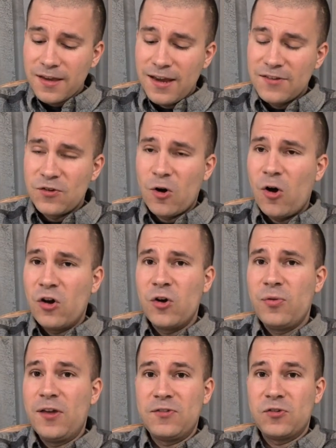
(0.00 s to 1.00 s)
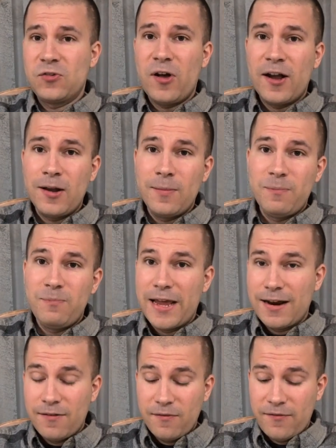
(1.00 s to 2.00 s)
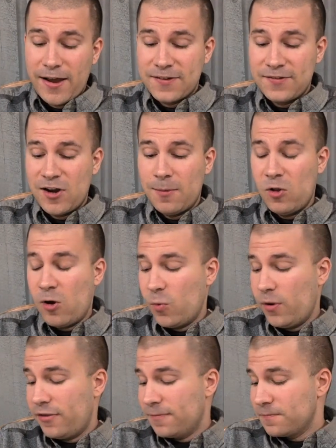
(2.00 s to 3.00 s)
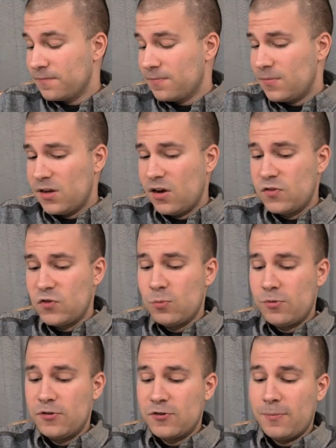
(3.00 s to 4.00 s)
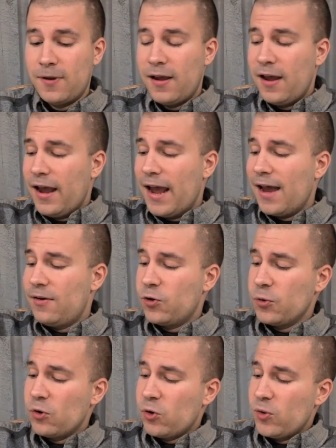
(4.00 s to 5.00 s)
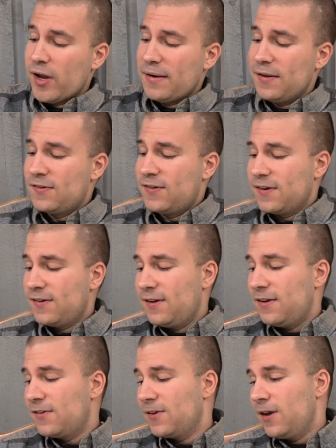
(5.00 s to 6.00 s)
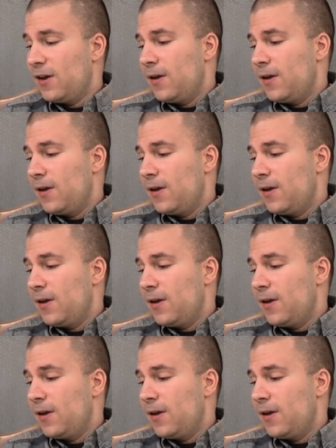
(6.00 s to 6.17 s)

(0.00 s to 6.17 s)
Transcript: isn't all good things. There's a lot of negative effects that come along with consumerism. And during the early 1960s,